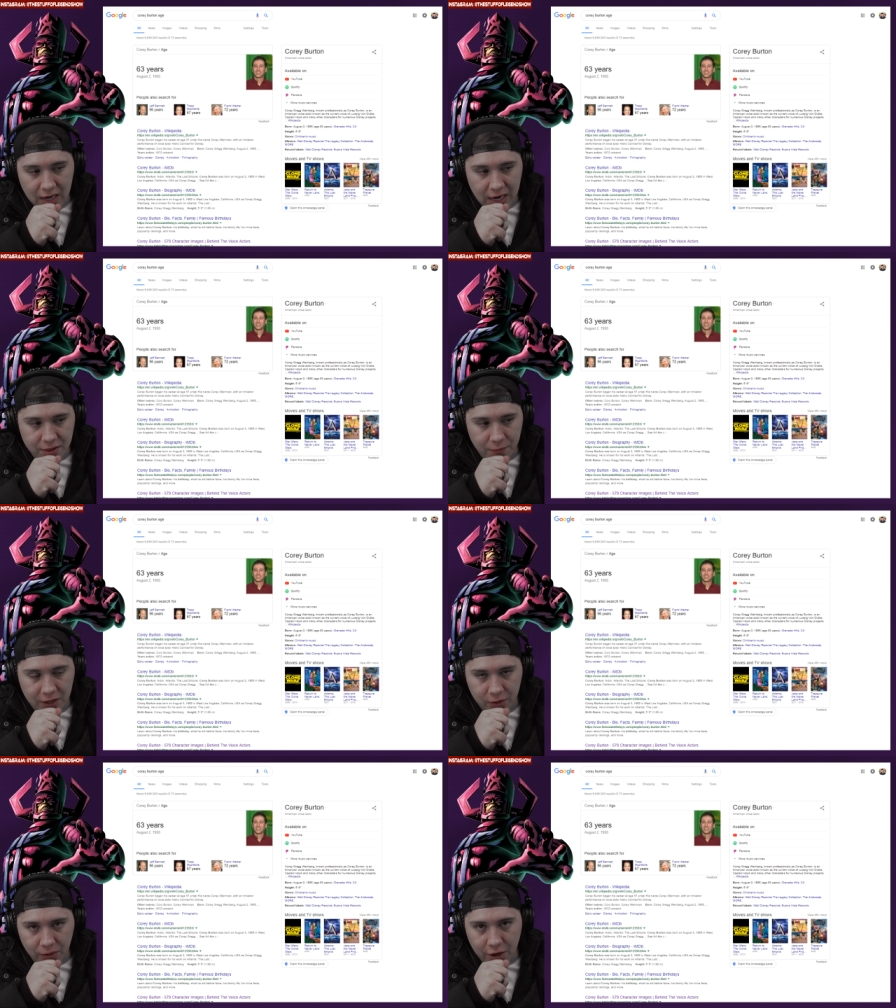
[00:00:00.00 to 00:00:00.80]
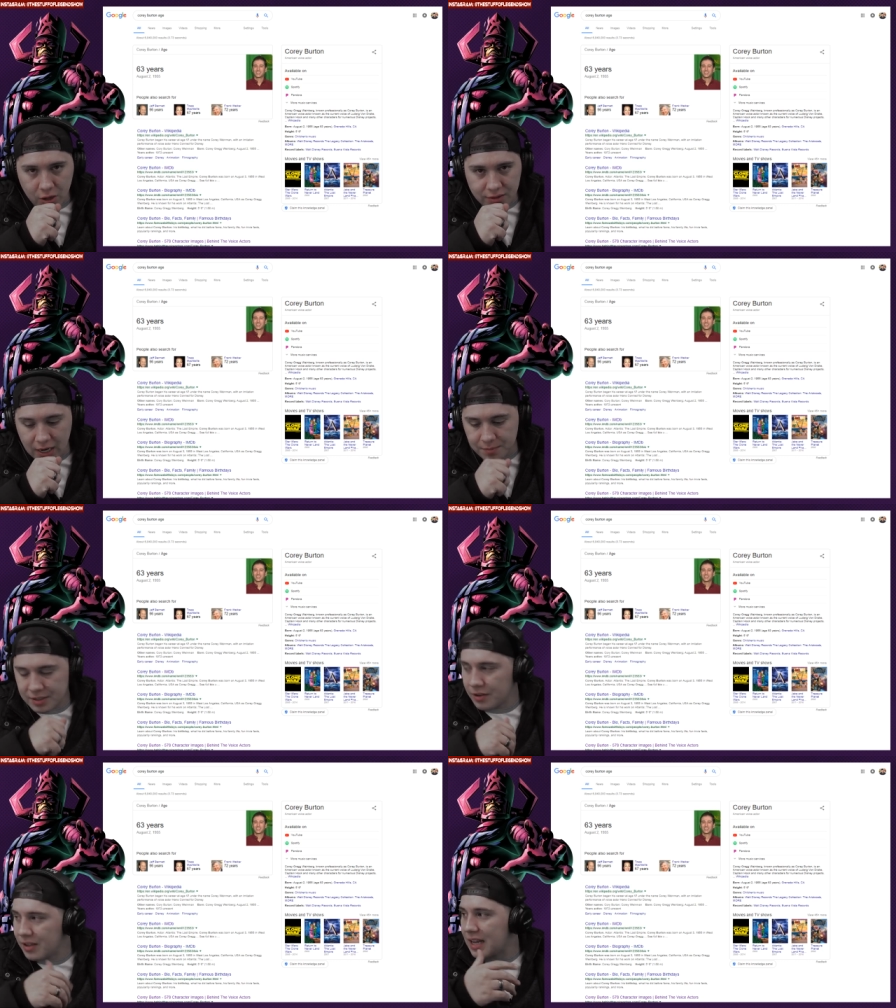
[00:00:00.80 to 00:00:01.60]
inside the vehicle at all
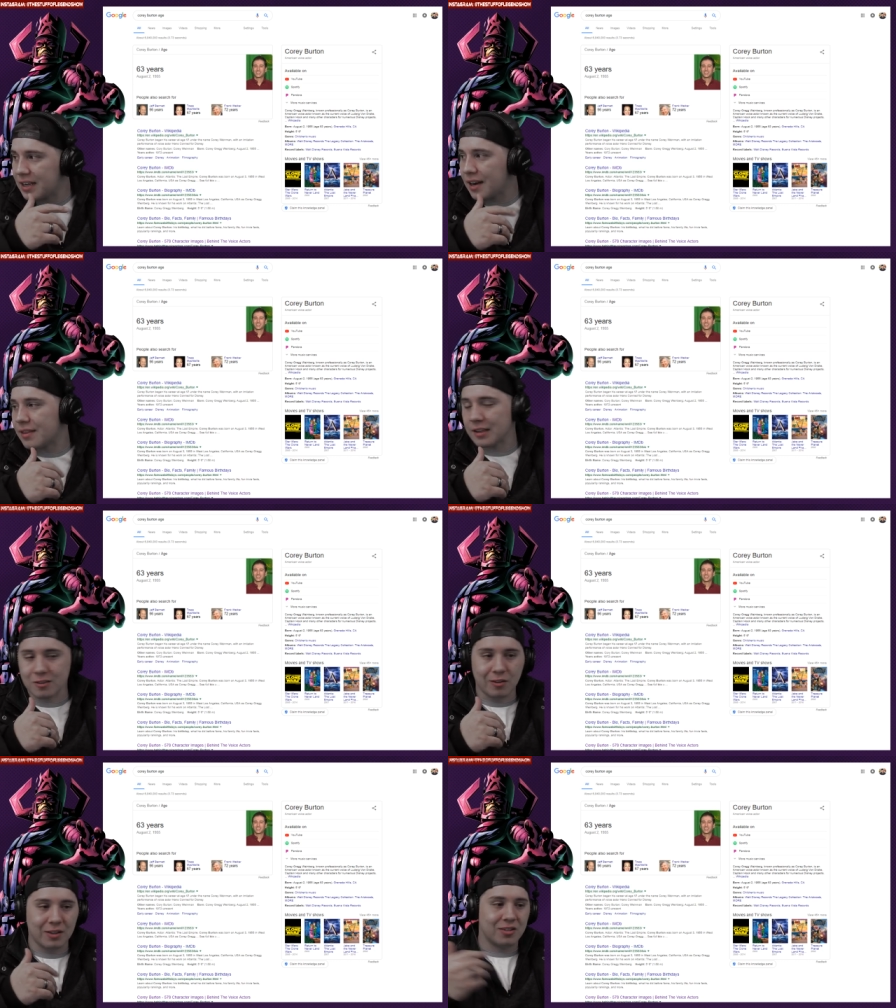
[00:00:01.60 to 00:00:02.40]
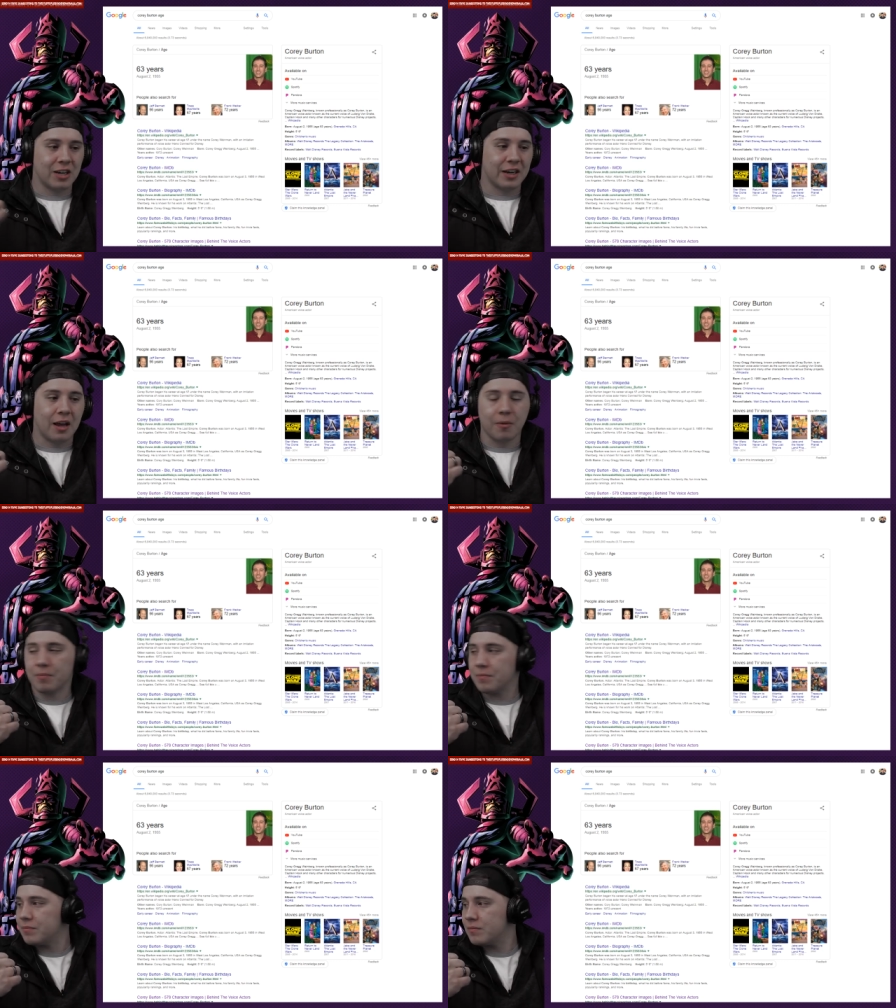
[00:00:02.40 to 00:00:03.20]
times, you know, like that kind of thing. So let's check it out.